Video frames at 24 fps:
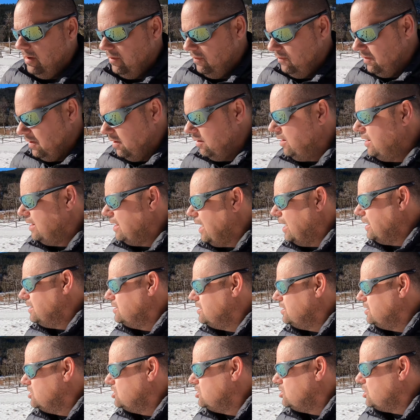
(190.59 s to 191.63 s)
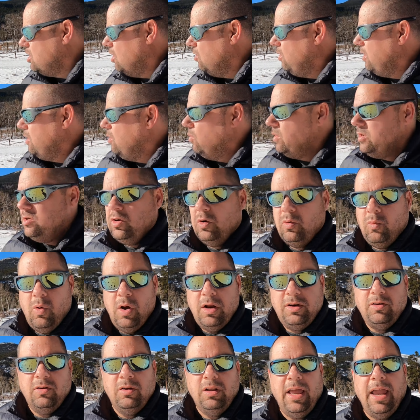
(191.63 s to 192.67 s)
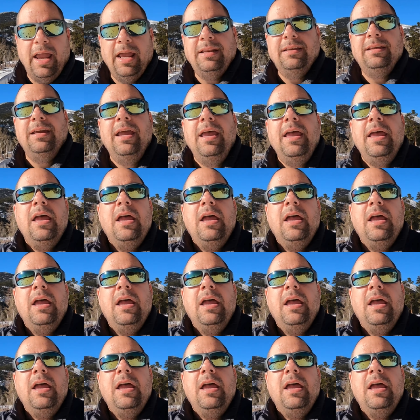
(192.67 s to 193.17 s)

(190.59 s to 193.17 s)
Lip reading: very nice and snowy, winter wonderland.